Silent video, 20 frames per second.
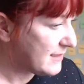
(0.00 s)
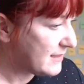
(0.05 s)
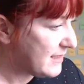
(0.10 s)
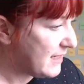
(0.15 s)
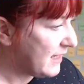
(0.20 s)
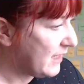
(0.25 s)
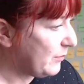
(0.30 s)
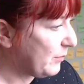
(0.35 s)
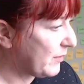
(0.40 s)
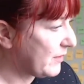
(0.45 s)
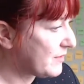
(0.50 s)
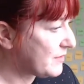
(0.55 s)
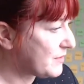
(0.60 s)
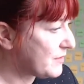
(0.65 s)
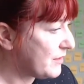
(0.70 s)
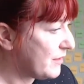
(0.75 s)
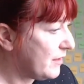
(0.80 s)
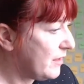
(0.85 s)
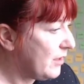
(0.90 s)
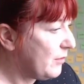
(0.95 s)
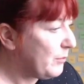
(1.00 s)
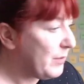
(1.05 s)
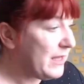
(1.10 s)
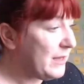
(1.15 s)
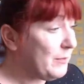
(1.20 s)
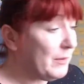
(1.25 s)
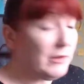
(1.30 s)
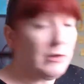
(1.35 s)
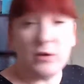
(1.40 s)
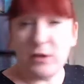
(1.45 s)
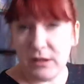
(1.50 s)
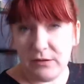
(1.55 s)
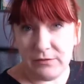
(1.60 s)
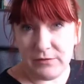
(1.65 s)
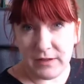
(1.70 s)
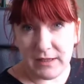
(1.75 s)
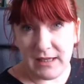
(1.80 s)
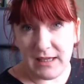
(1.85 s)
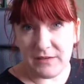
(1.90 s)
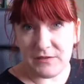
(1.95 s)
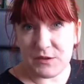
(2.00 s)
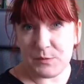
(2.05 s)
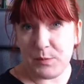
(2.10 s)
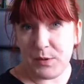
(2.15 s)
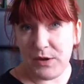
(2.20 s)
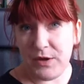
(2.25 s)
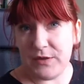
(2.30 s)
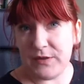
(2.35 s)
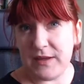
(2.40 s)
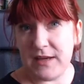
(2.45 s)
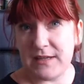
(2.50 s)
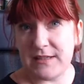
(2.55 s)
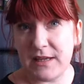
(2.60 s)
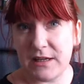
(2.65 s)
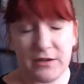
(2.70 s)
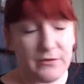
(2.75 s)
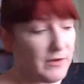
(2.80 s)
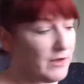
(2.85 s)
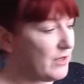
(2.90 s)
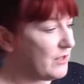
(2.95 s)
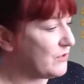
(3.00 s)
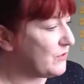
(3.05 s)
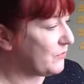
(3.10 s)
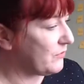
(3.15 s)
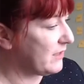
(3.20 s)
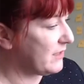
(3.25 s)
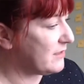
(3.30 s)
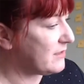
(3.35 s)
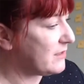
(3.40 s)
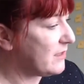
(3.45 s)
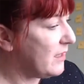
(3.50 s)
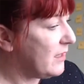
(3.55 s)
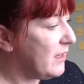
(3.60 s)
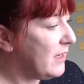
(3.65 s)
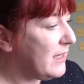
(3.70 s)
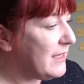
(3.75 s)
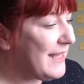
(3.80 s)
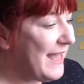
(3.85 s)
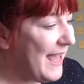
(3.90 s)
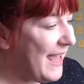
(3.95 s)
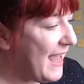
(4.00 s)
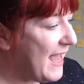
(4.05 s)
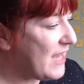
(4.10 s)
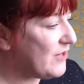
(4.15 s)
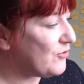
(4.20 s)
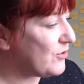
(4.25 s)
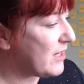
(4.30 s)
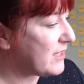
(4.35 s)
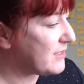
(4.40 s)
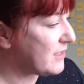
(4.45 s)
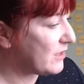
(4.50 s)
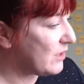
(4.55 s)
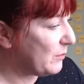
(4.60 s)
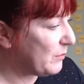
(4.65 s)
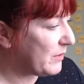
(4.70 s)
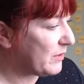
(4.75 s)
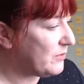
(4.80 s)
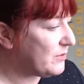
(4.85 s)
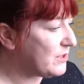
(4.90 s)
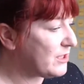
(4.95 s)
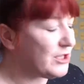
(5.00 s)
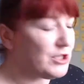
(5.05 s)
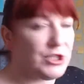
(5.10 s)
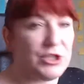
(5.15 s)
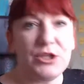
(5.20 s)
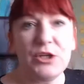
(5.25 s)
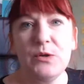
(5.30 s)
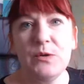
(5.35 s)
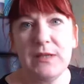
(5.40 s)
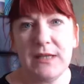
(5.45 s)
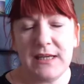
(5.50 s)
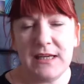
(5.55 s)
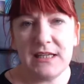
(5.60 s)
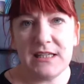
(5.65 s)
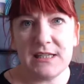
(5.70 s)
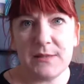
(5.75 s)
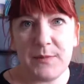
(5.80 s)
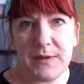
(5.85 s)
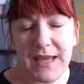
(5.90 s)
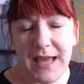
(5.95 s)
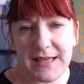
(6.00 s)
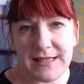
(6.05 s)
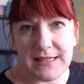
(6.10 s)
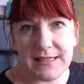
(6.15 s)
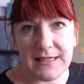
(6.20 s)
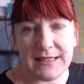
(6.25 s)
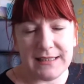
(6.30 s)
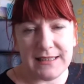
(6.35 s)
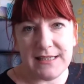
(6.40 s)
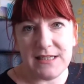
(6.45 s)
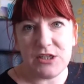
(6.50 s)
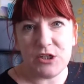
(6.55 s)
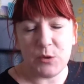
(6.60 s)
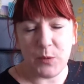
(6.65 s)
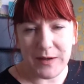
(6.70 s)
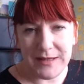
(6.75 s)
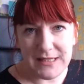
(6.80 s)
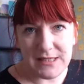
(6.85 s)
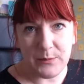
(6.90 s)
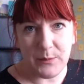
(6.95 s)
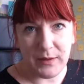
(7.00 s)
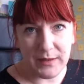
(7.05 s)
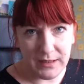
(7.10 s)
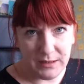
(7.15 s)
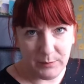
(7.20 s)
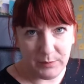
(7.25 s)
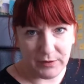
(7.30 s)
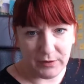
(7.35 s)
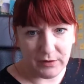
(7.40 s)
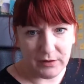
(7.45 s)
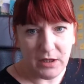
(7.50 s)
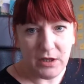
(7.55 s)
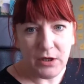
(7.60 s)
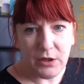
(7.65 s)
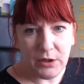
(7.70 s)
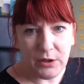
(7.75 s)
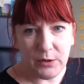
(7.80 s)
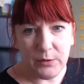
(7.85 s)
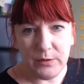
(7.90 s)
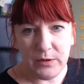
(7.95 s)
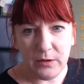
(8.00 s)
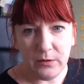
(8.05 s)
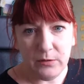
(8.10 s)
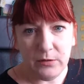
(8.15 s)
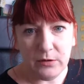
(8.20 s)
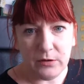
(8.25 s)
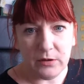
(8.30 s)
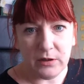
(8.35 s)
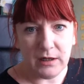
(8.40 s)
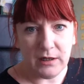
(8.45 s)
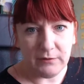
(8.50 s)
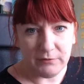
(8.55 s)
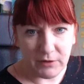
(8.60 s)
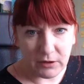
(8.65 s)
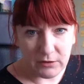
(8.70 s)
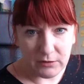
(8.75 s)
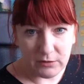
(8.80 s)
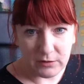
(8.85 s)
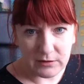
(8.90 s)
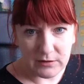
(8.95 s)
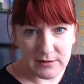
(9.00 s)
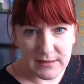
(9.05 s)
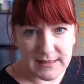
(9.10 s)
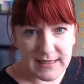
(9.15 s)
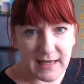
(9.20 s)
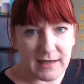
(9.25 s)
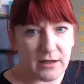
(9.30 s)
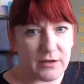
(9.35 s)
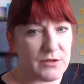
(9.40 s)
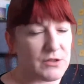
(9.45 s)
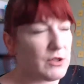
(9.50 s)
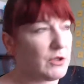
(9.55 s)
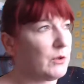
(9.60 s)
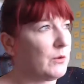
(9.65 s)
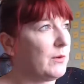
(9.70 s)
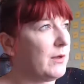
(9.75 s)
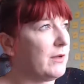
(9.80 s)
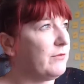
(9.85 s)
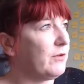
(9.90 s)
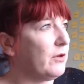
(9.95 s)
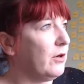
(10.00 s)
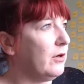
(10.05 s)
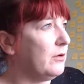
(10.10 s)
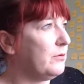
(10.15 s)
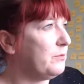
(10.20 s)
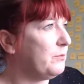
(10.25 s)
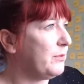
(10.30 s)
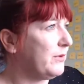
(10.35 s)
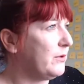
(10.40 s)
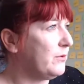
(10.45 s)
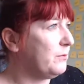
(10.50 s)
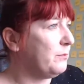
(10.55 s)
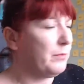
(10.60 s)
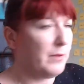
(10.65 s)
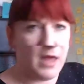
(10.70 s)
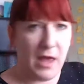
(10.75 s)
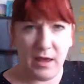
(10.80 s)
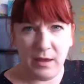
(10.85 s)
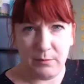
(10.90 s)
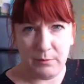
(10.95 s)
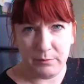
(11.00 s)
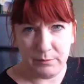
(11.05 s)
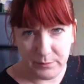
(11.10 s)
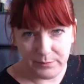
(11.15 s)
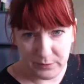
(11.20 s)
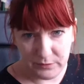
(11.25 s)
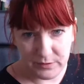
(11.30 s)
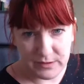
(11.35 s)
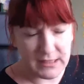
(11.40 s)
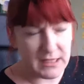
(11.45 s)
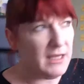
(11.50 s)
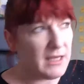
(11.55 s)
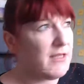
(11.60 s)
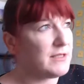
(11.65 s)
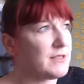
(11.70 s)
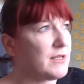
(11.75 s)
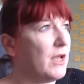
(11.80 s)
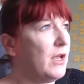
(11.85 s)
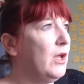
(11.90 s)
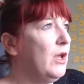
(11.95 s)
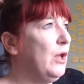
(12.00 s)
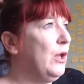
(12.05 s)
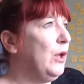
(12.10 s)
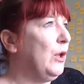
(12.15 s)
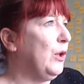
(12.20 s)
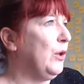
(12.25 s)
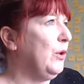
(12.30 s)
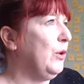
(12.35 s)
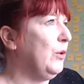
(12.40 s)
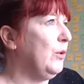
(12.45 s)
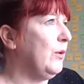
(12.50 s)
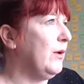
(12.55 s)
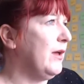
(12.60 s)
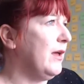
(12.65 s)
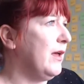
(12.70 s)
neighbours. people looking for gifts, birthdays, anniversaries, your hairdresser, your beautician. You need to be adding at least 20 people who you know have got local salons, who have got boutiques, who,